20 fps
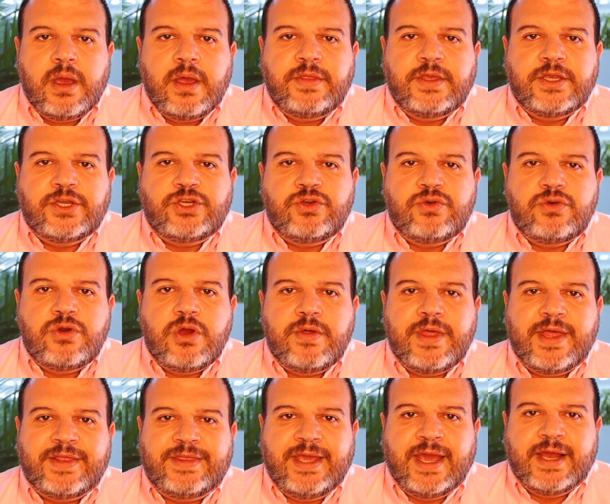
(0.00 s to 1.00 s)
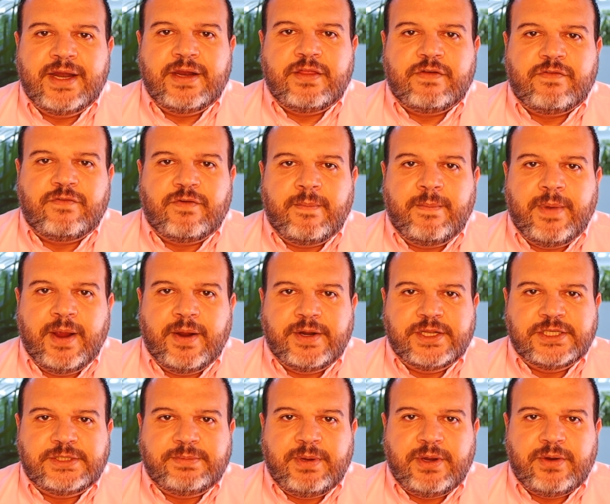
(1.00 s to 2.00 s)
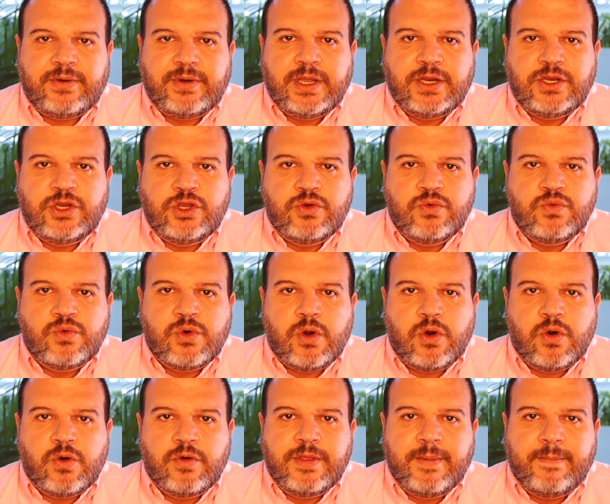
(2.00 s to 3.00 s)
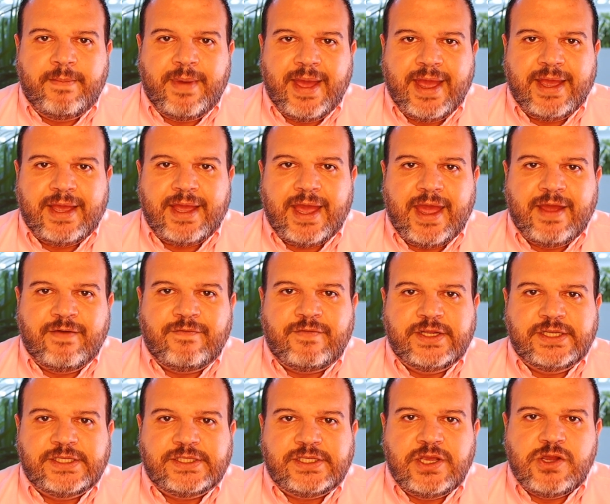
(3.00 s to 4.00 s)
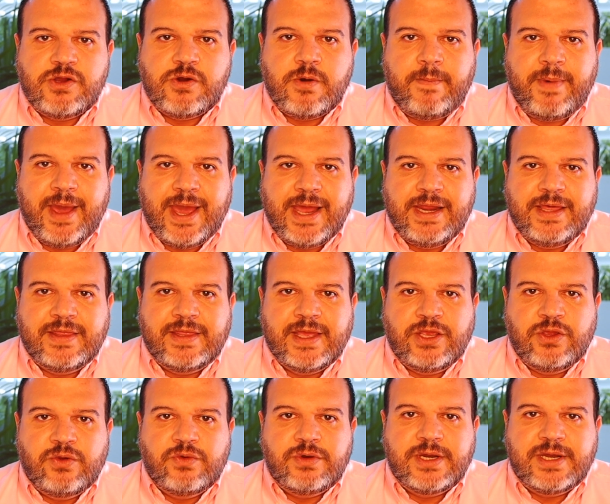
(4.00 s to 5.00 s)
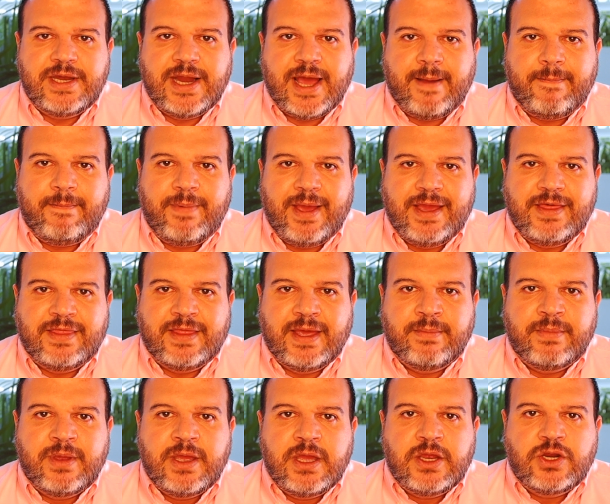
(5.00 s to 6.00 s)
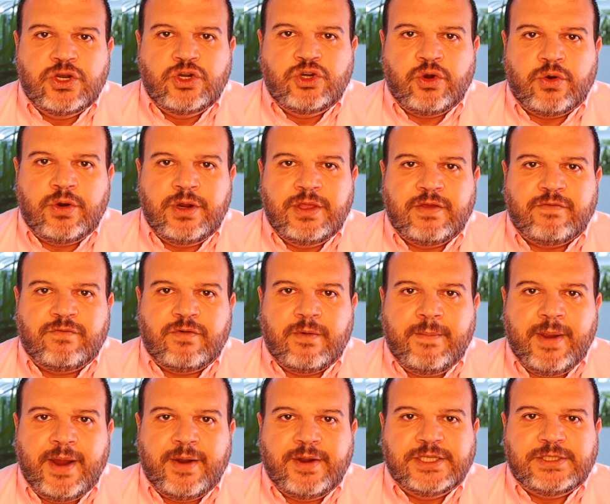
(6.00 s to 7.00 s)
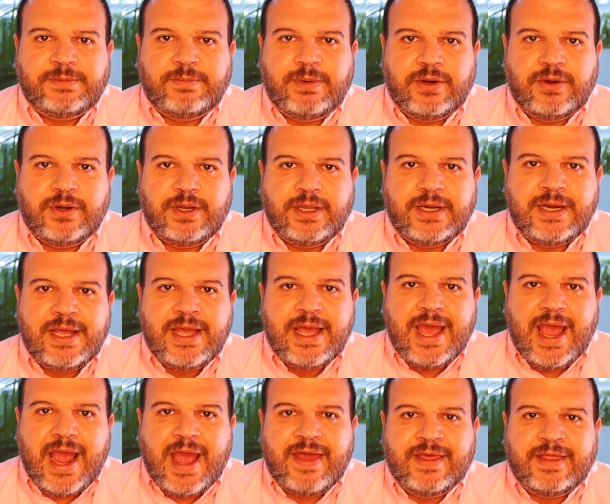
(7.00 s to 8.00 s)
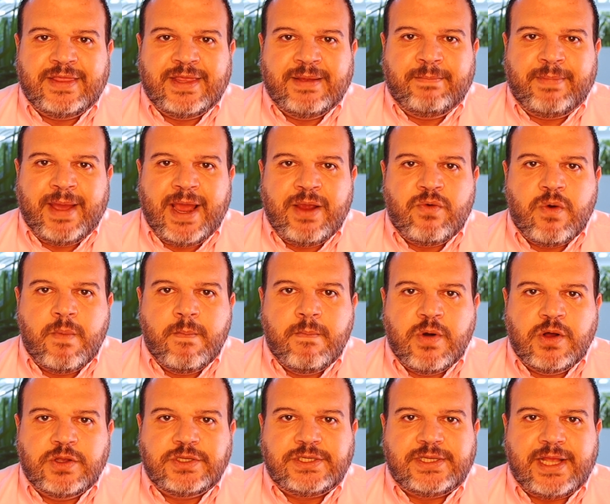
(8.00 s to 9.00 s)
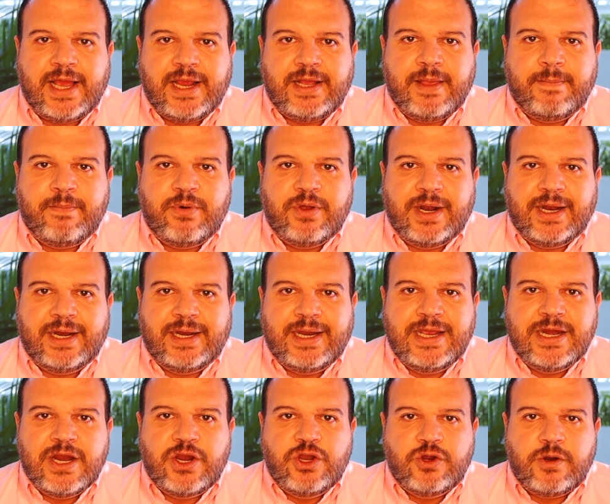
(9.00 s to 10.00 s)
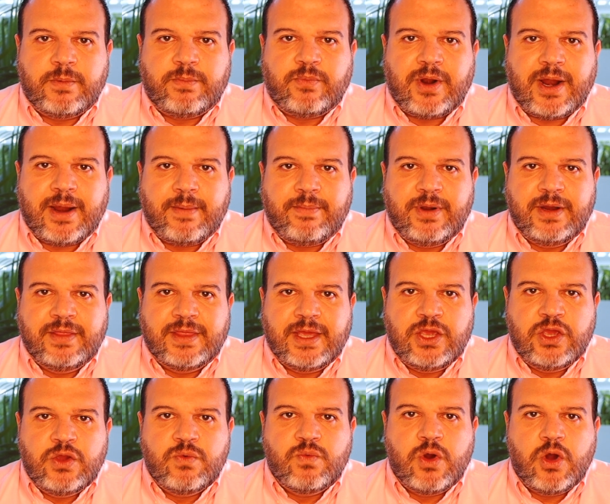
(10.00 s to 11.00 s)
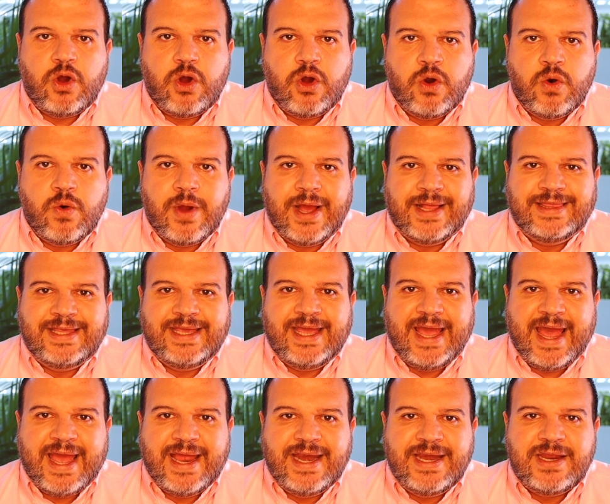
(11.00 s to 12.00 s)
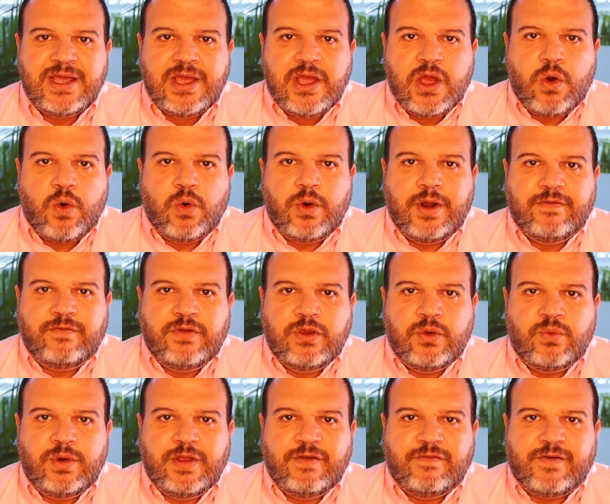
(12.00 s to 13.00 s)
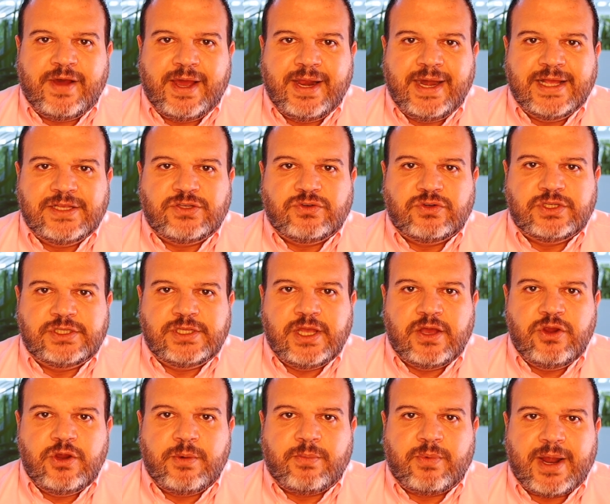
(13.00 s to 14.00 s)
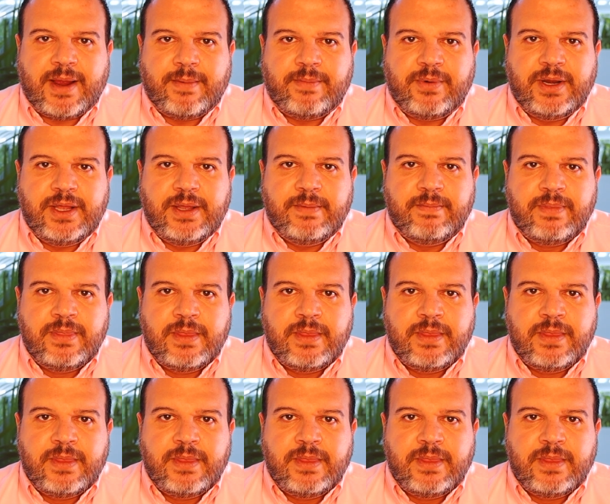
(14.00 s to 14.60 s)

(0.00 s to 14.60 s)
Did you know that at the end of the forbearance period, you will owe the bank every single penny that you did not pay them during the forbearance period, and that the bank will most likely put a lien on your property that you will owe at the end, or if you refinance or sell your property?